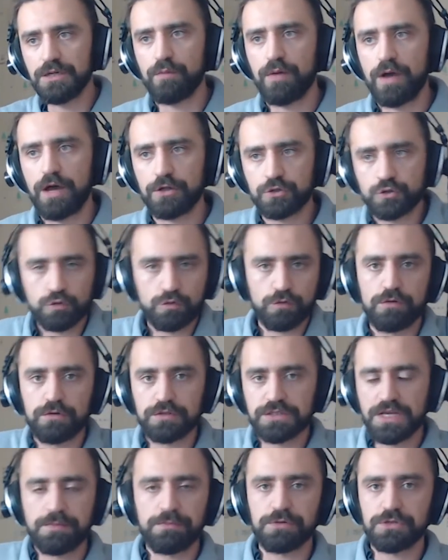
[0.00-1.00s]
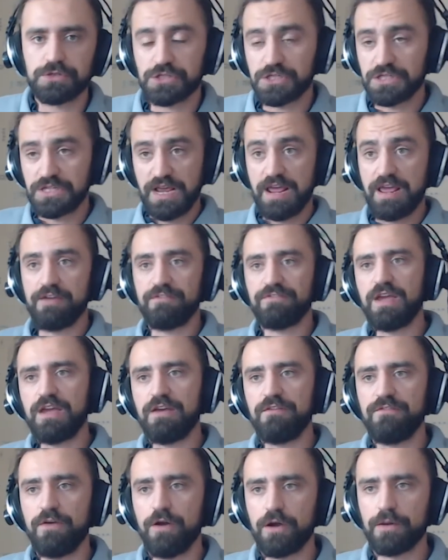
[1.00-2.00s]
while Troll's able to just
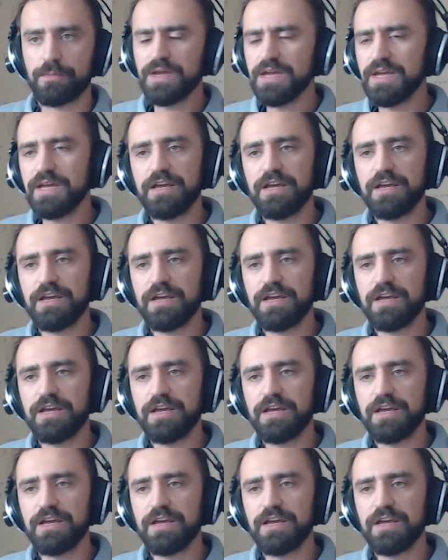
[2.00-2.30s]
AFK farm.